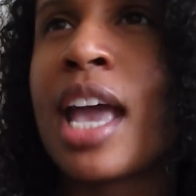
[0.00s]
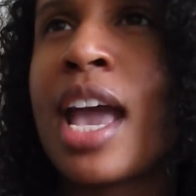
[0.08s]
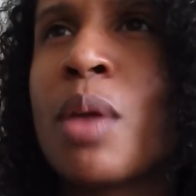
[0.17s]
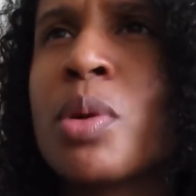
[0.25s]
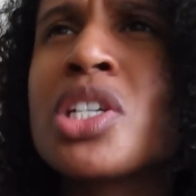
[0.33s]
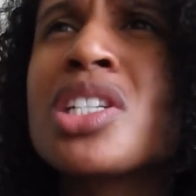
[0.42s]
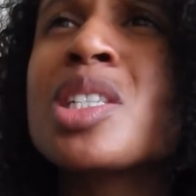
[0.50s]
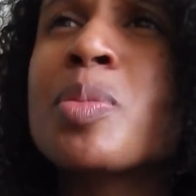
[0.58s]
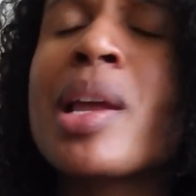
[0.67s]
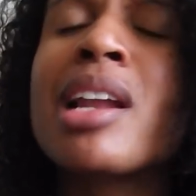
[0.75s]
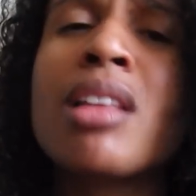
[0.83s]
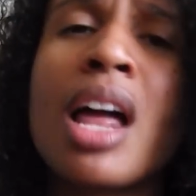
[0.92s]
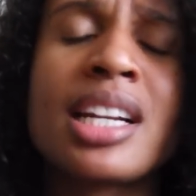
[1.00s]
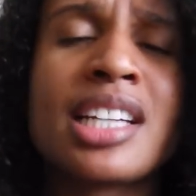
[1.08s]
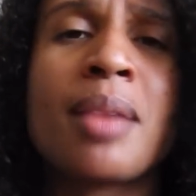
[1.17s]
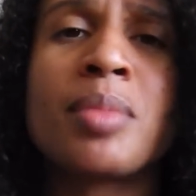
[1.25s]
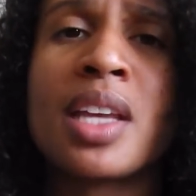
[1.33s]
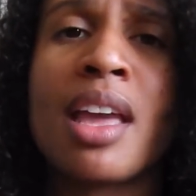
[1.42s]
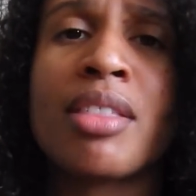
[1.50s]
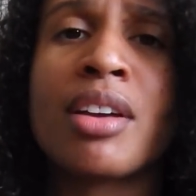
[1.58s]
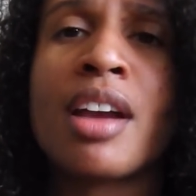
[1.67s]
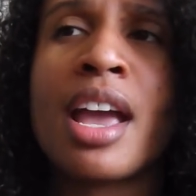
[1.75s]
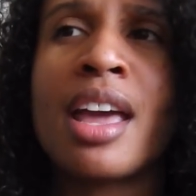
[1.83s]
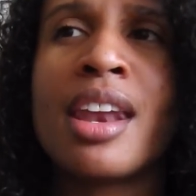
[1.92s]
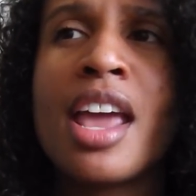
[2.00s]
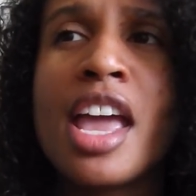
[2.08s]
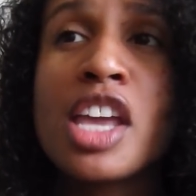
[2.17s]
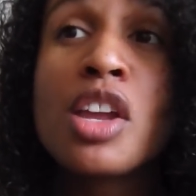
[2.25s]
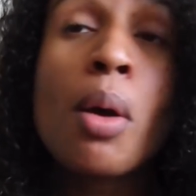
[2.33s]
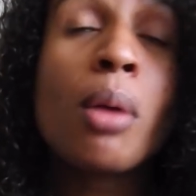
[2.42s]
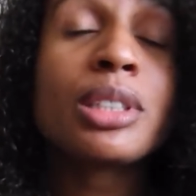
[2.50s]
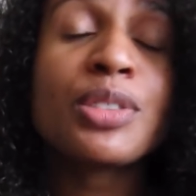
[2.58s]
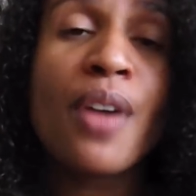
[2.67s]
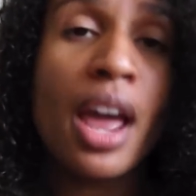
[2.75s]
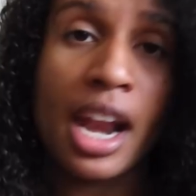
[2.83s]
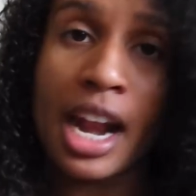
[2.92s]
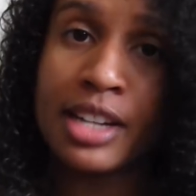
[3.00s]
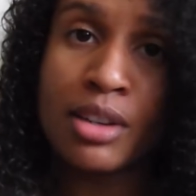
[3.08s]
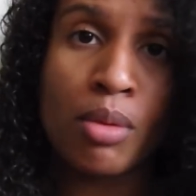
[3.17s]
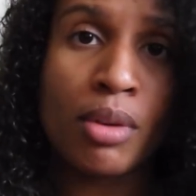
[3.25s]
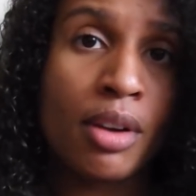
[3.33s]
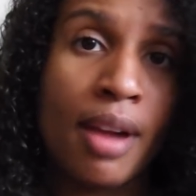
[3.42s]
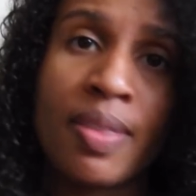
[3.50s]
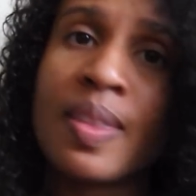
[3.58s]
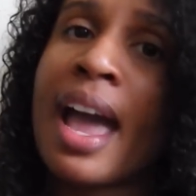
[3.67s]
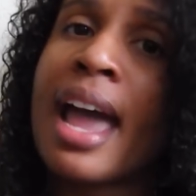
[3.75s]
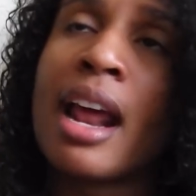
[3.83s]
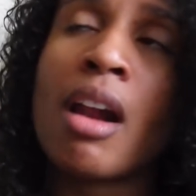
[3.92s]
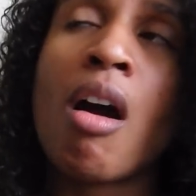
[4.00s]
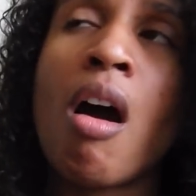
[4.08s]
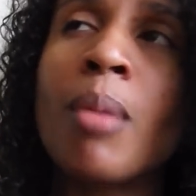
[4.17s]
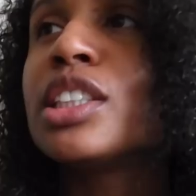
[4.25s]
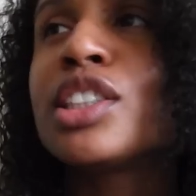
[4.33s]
and we just spent a lot of time together, and you know, it was fun, and I don't regret that at all.